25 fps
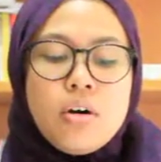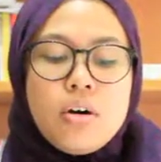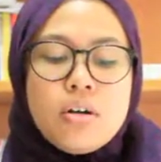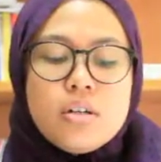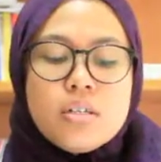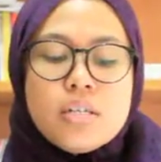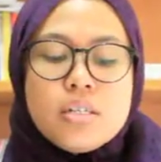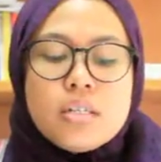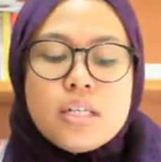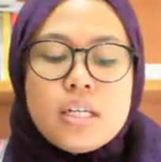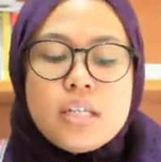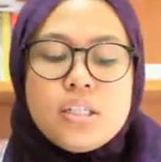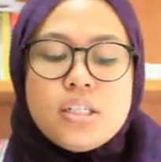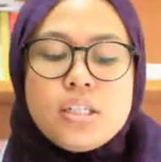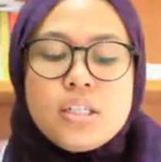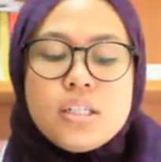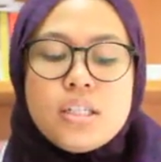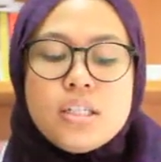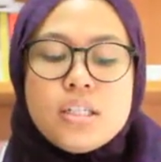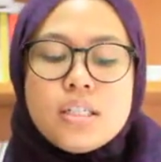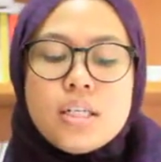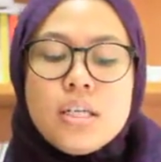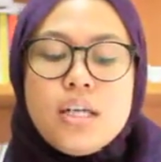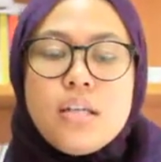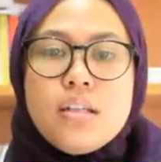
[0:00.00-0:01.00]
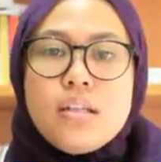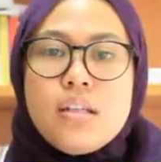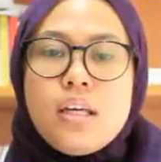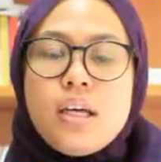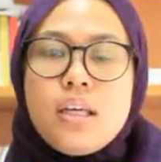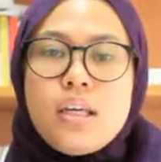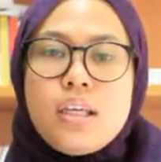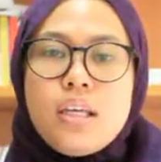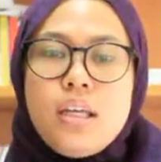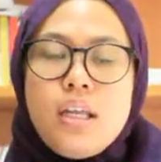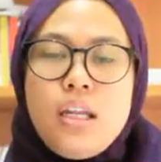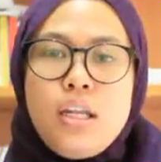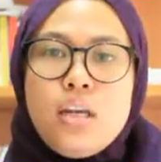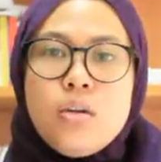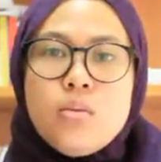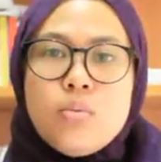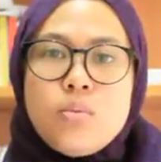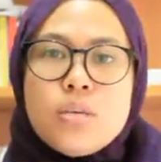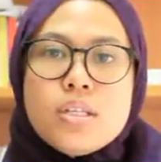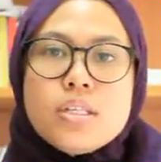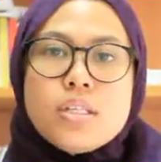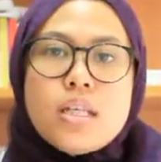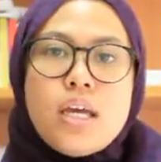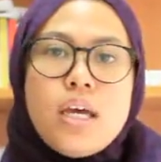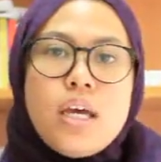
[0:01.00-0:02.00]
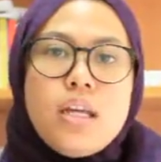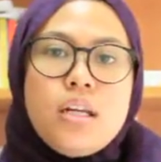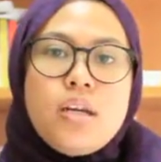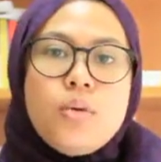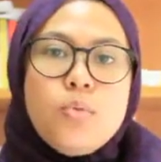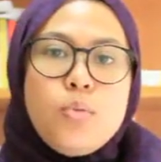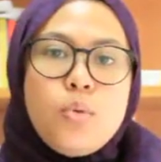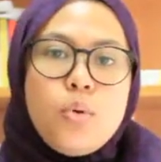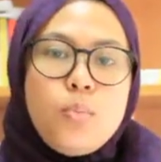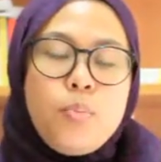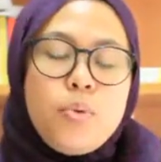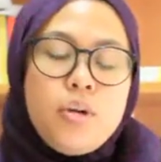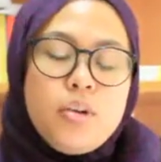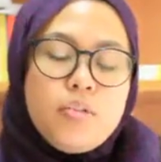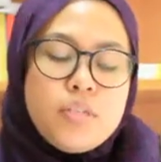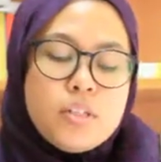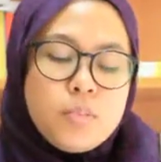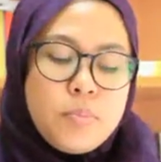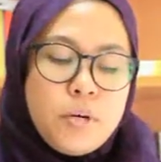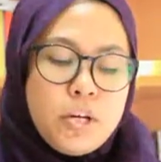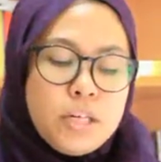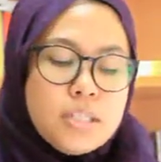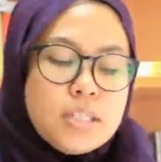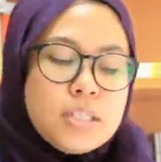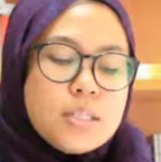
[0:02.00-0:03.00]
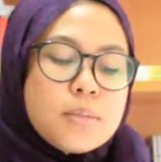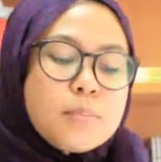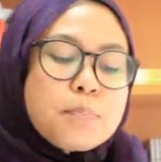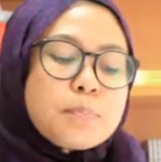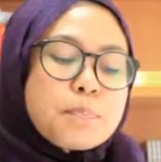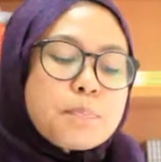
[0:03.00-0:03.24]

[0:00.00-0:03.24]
on such a scale that killing was an appropriate response.